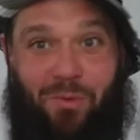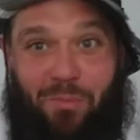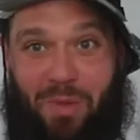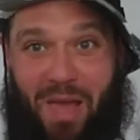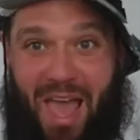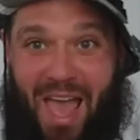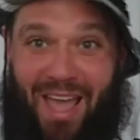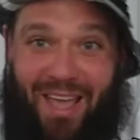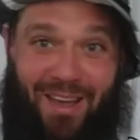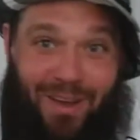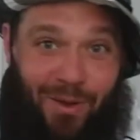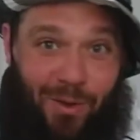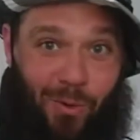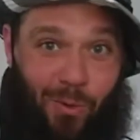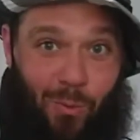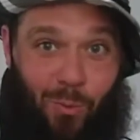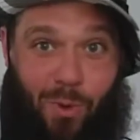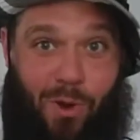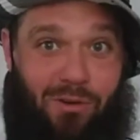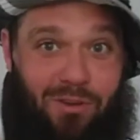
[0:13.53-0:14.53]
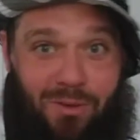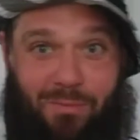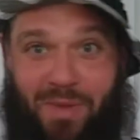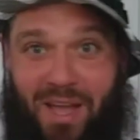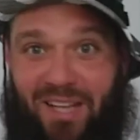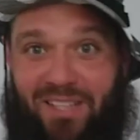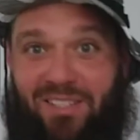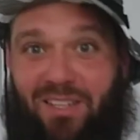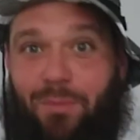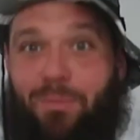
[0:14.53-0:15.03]
back. Welcome
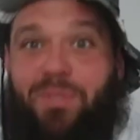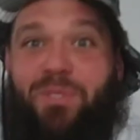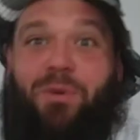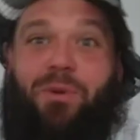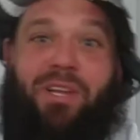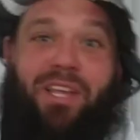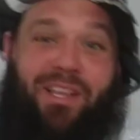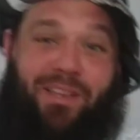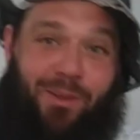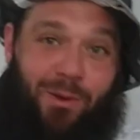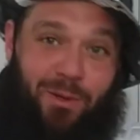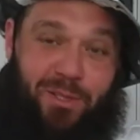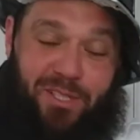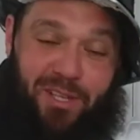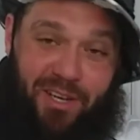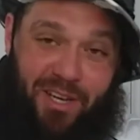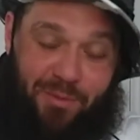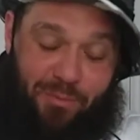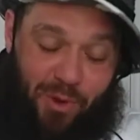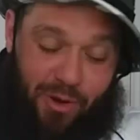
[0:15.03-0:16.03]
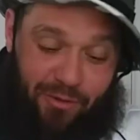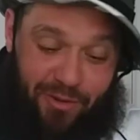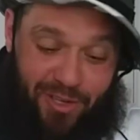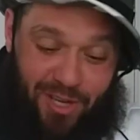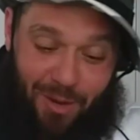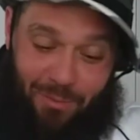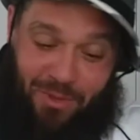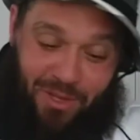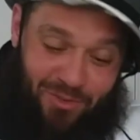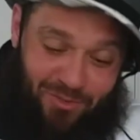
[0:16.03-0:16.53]
back to an episode of Getting Those On Anybody.
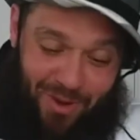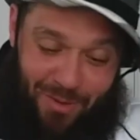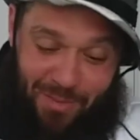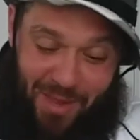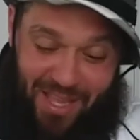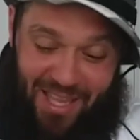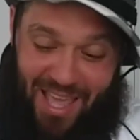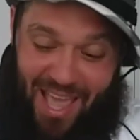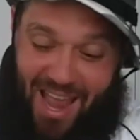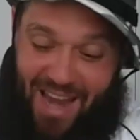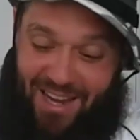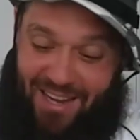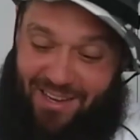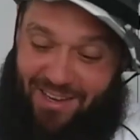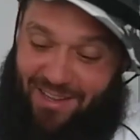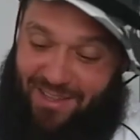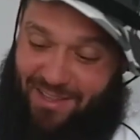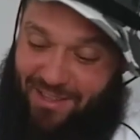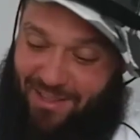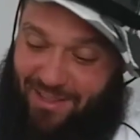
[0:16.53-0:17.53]
RidgeOpolus right back at it.